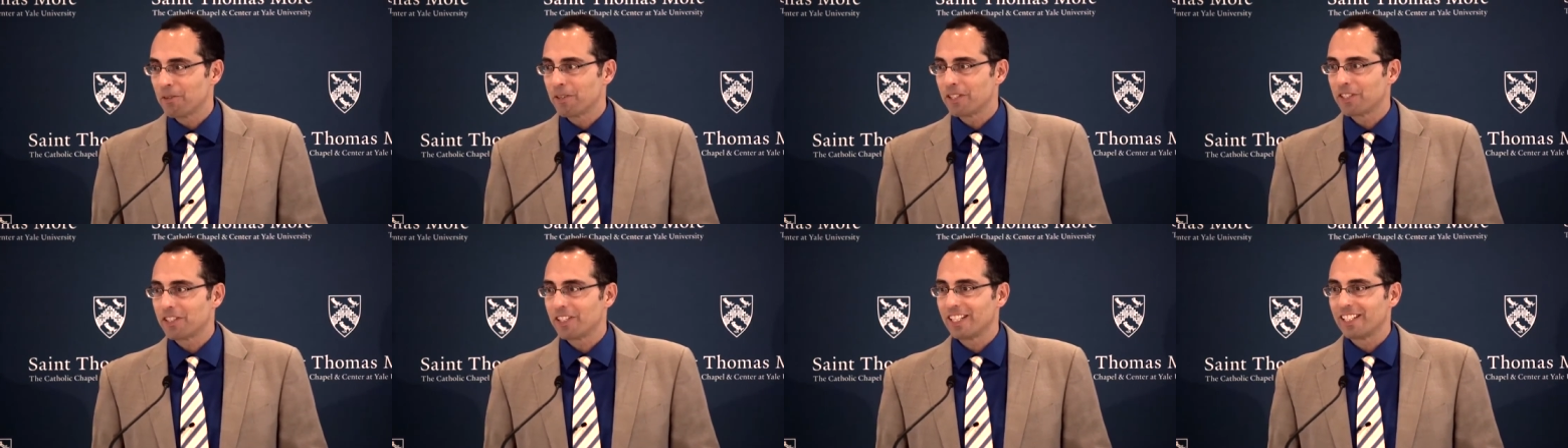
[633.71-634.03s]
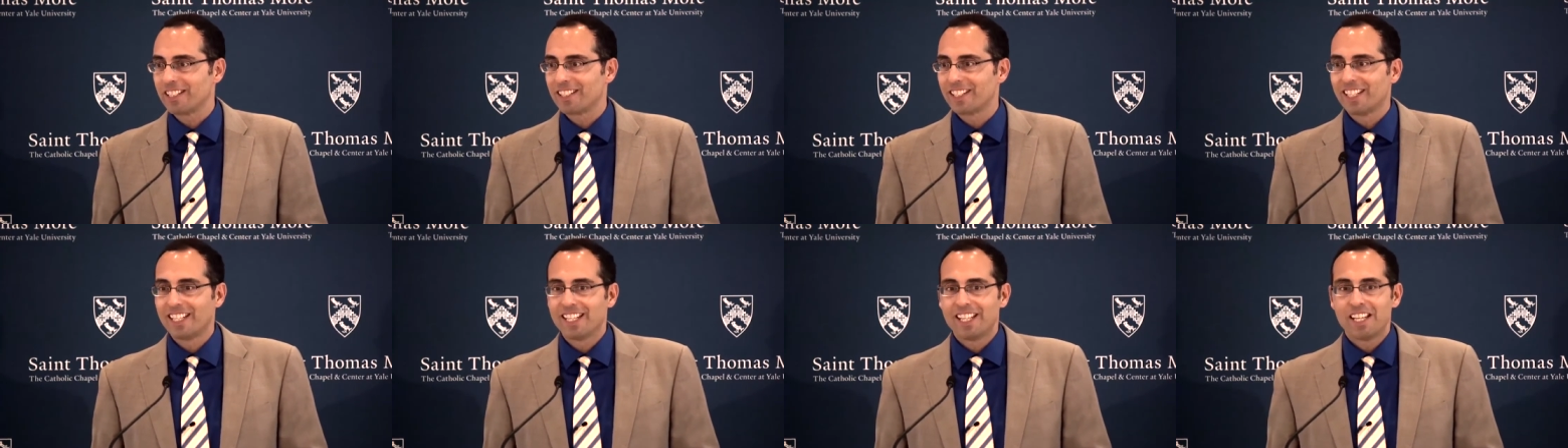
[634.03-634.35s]
which
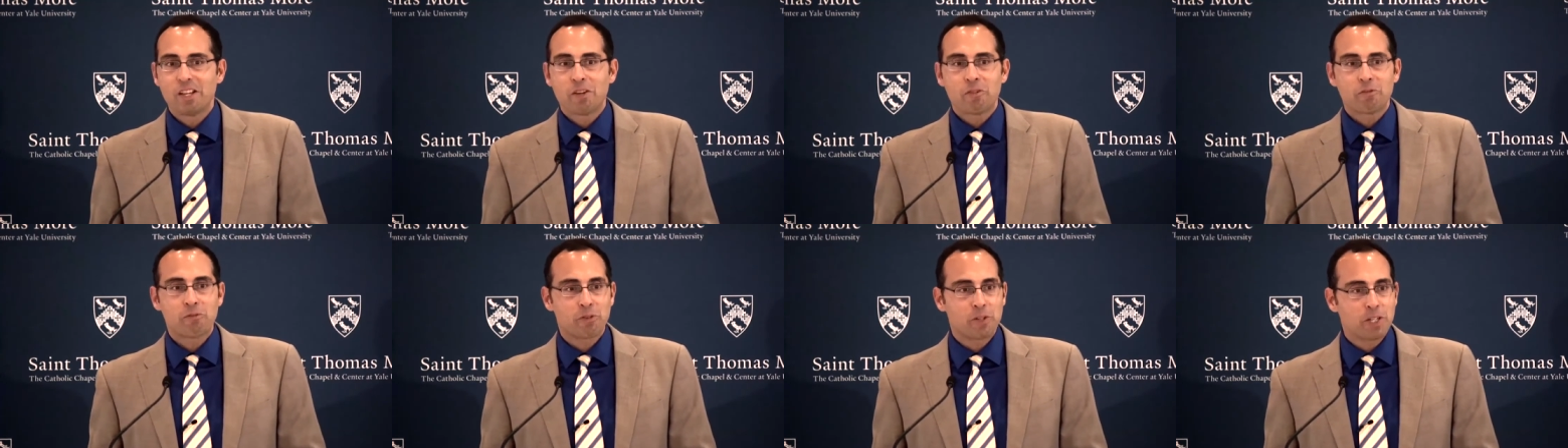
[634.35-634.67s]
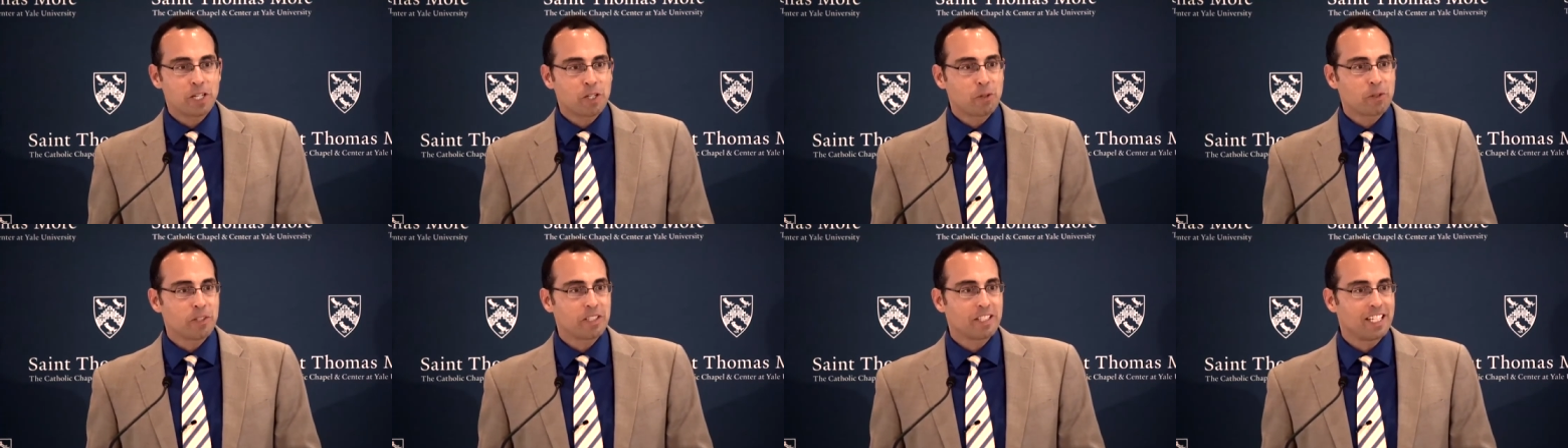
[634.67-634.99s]
is
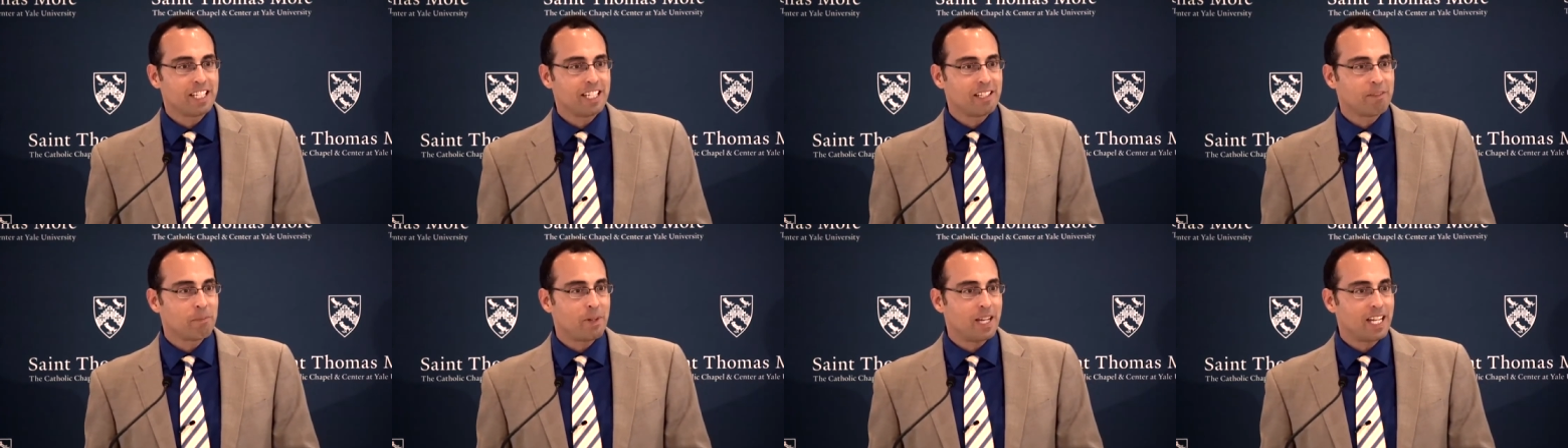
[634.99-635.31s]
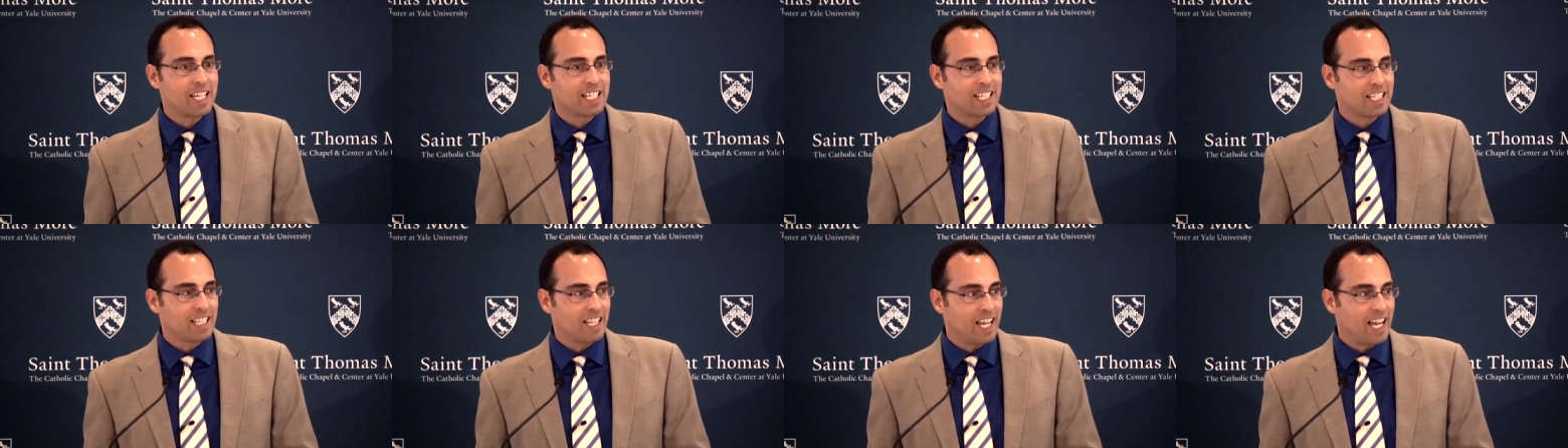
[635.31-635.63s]
frequently in
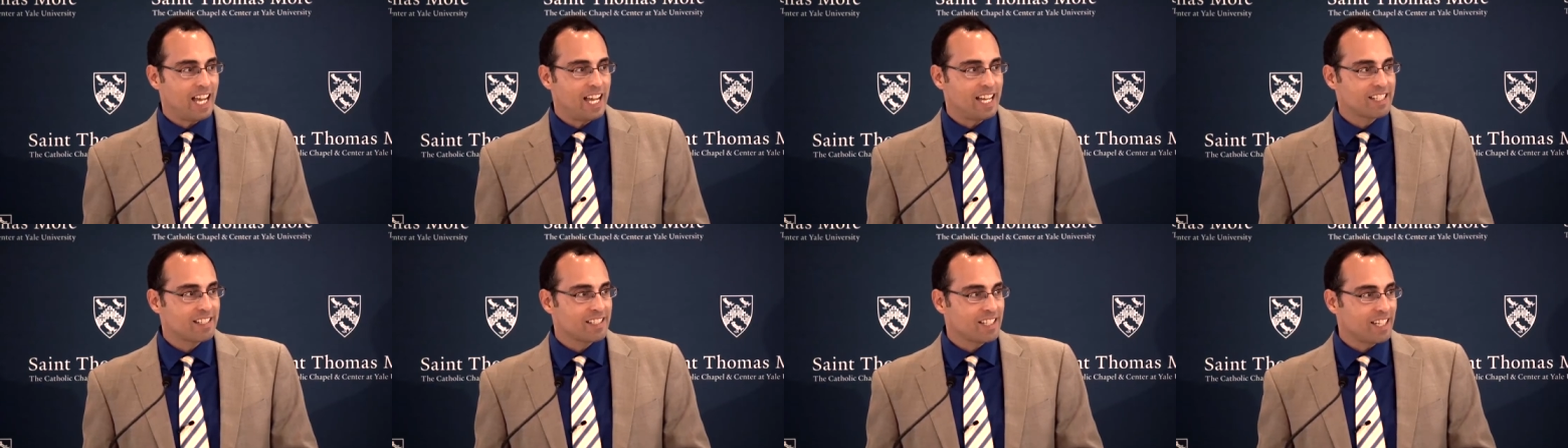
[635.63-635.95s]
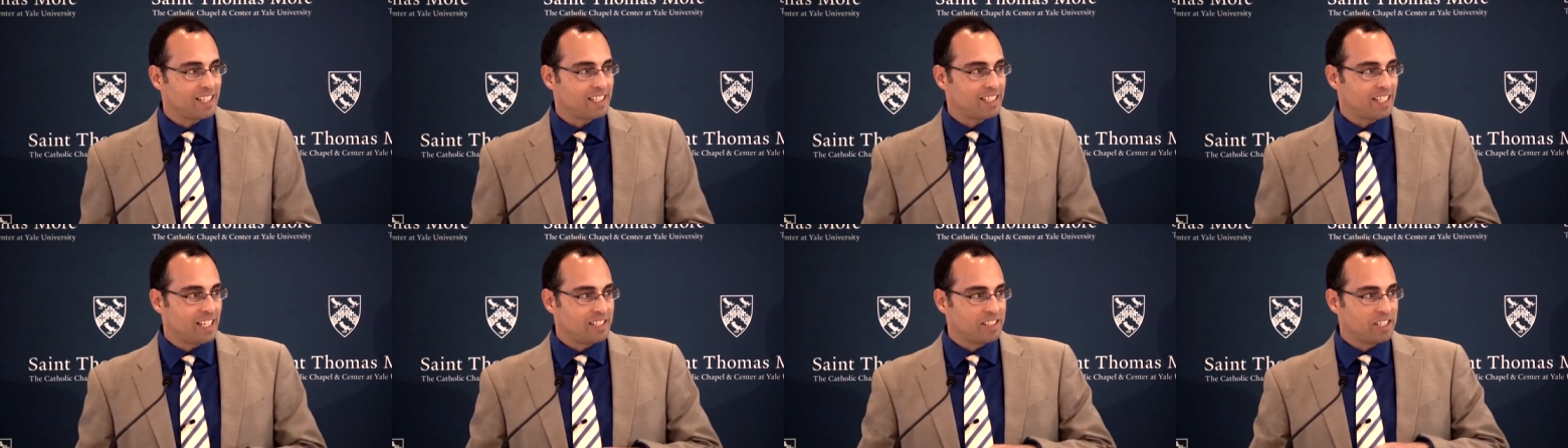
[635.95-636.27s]
my class,
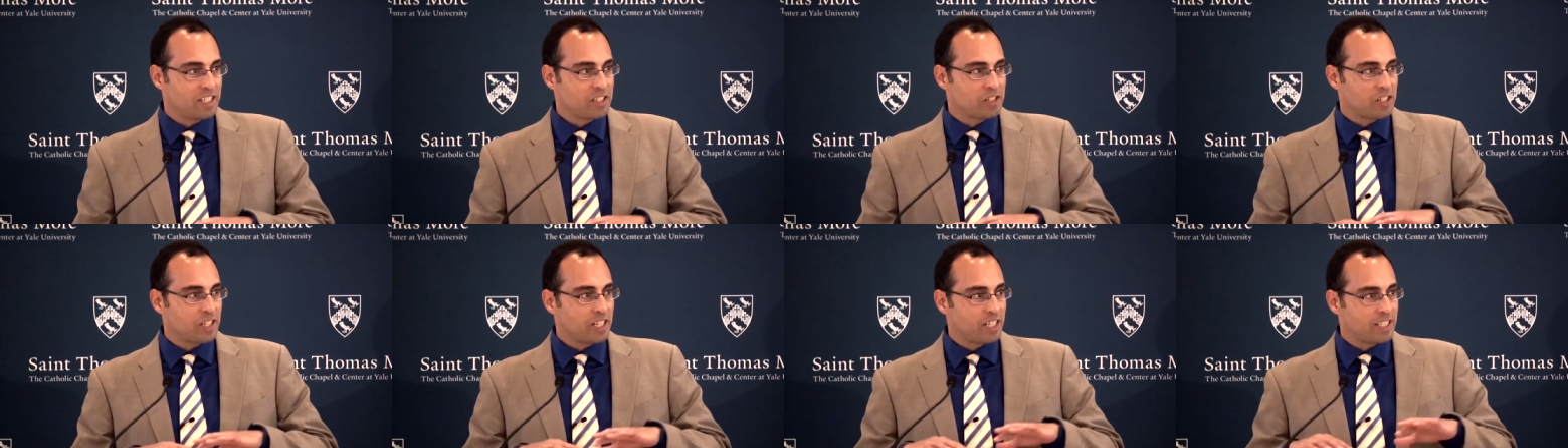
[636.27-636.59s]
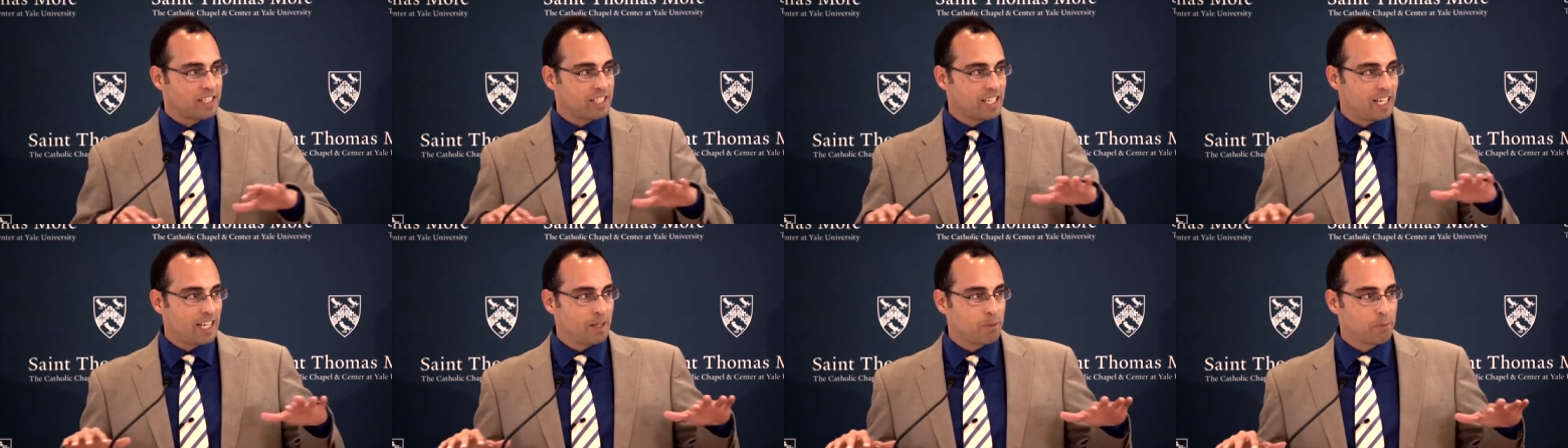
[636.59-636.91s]
I, I teach at a
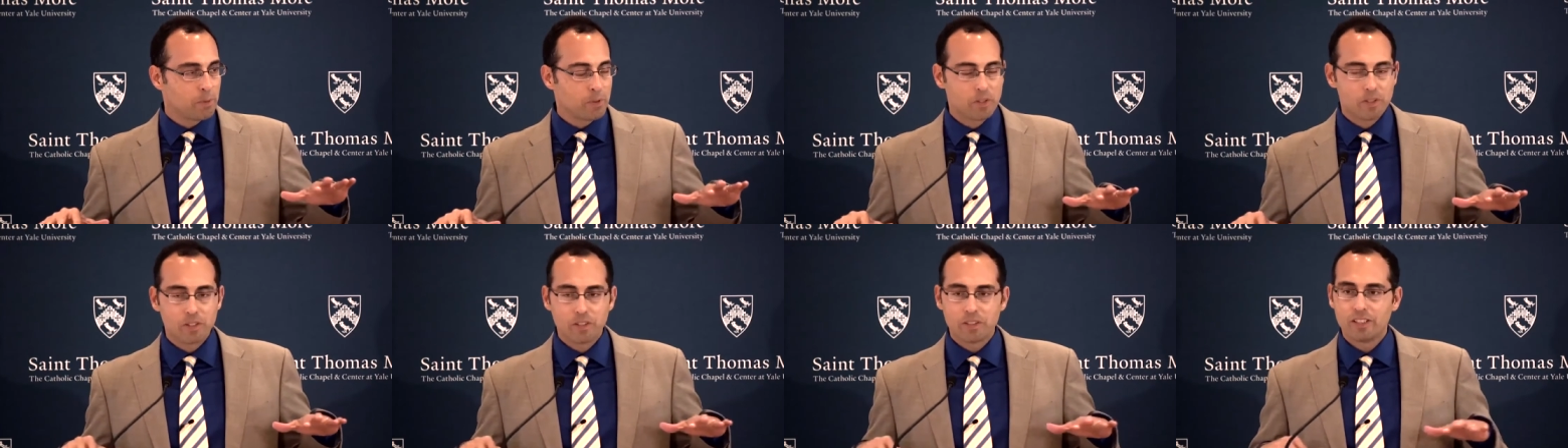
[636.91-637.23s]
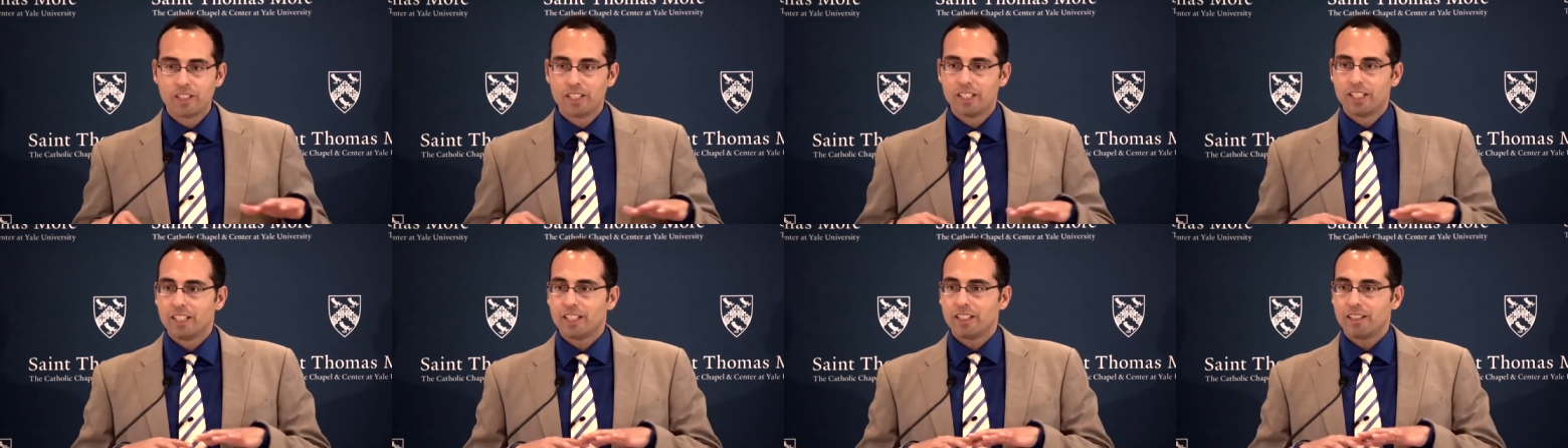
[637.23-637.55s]

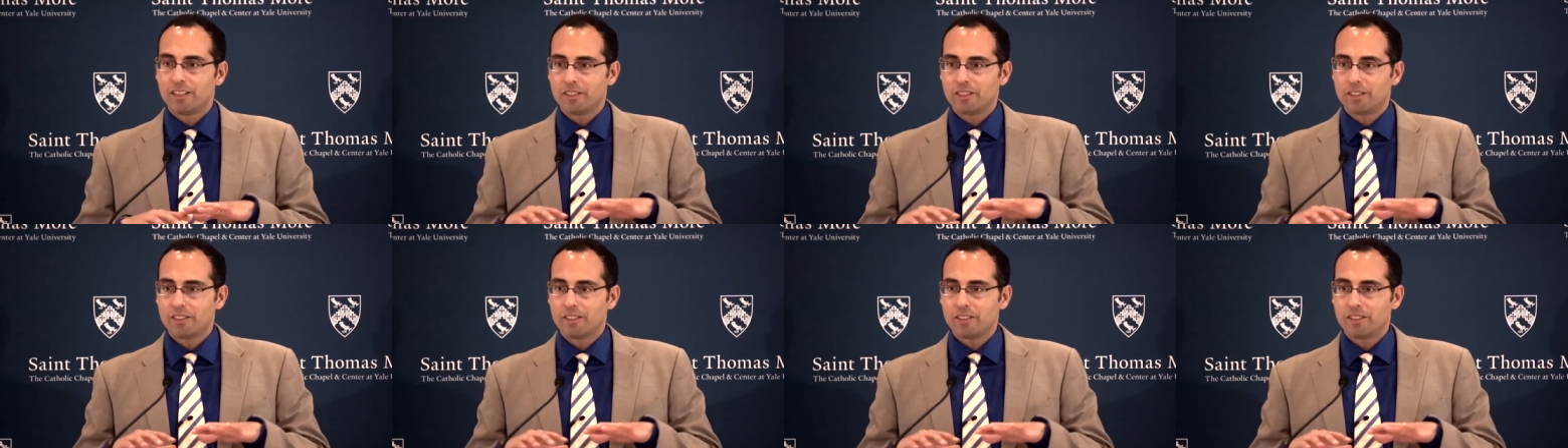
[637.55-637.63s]
table,